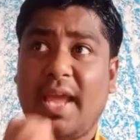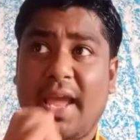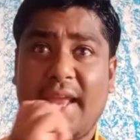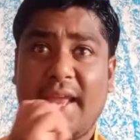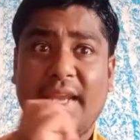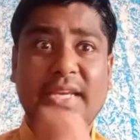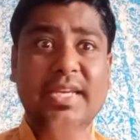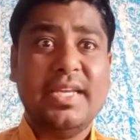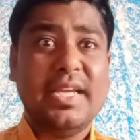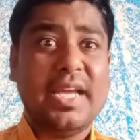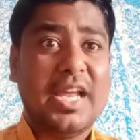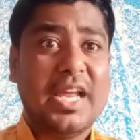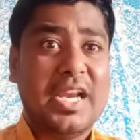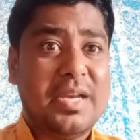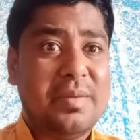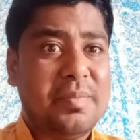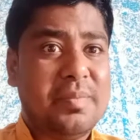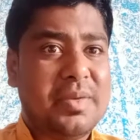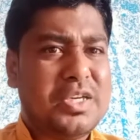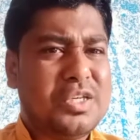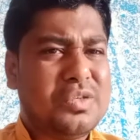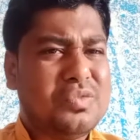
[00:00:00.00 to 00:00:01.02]
any
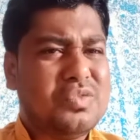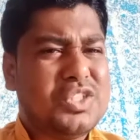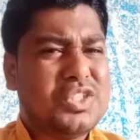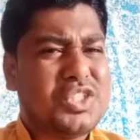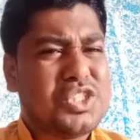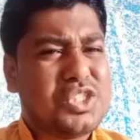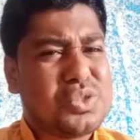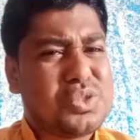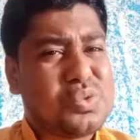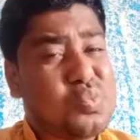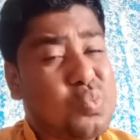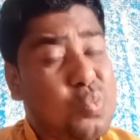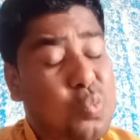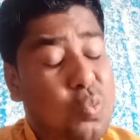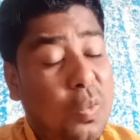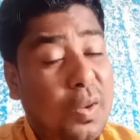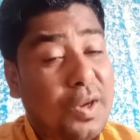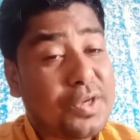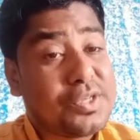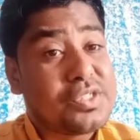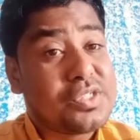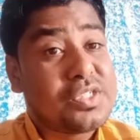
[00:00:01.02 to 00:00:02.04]
element which is
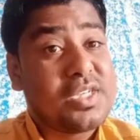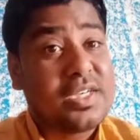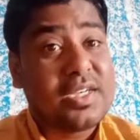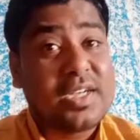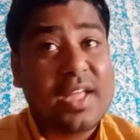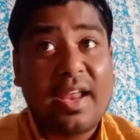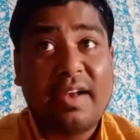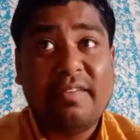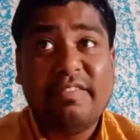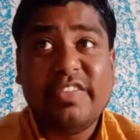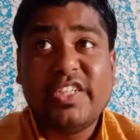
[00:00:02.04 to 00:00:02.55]
versatile,